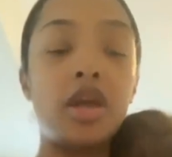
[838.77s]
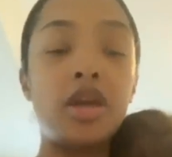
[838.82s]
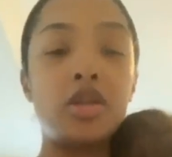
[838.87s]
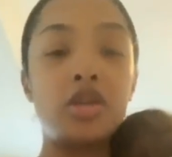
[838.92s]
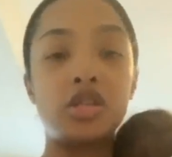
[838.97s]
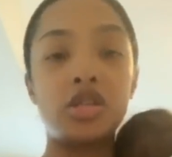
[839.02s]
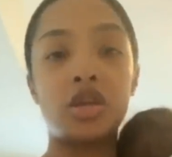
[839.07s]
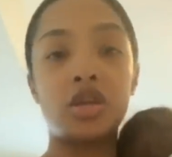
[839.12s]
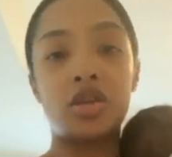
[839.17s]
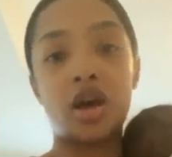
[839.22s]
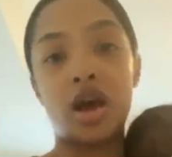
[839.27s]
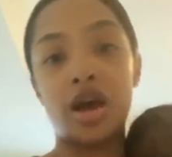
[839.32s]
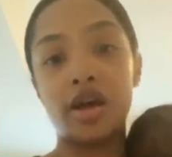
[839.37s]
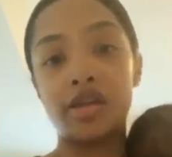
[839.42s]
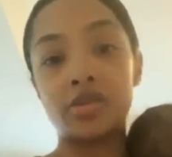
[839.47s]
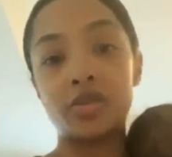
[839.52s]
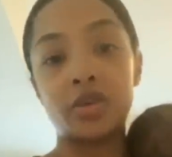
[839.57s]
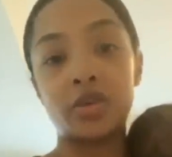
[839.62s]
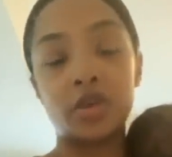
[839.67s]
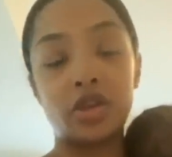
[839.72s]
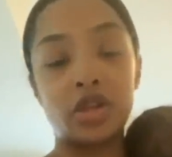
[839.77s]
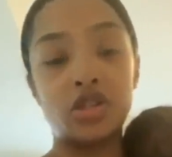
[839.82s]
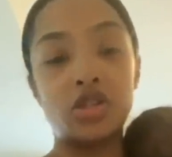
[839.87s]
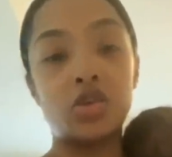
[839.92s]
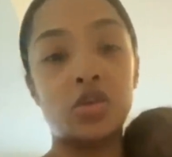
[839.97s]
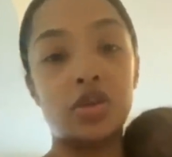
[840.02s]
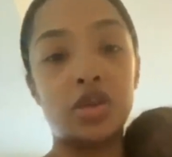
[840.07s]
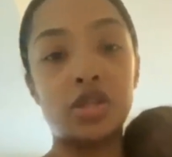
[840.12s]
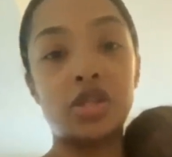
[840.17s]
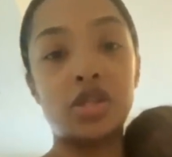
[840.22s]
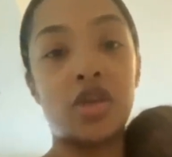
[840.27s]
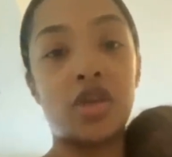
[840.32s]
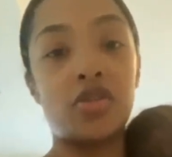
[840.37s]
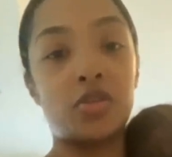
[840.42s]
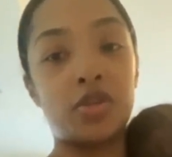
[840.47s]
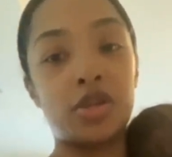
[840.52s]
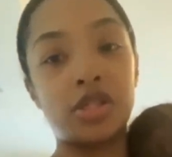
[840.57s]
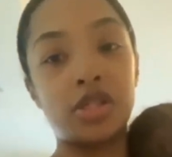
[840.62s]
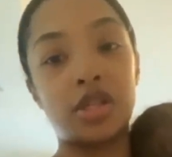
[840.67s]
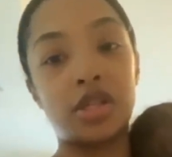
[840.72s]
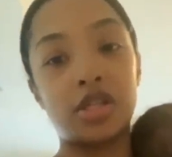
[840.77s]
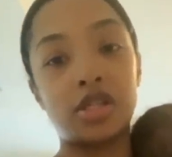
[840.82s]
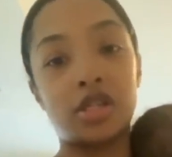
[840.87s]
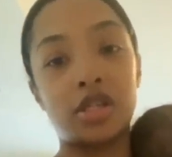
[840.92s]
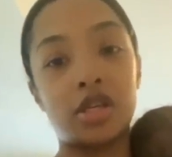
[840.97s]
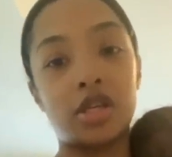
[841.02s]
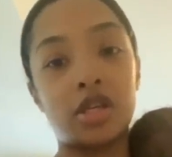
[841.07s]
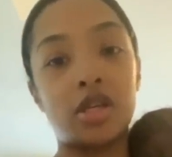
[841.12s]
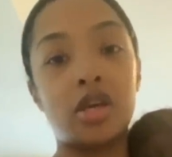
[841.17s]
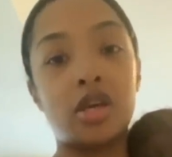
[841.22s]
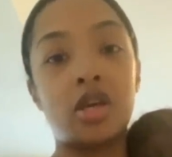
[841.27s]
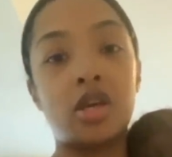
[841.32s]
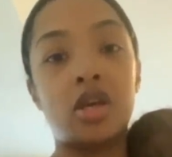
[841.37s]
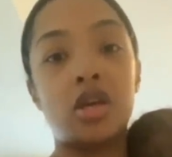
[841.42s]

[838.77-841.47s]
And you tell the hospital that you want to save your placenta.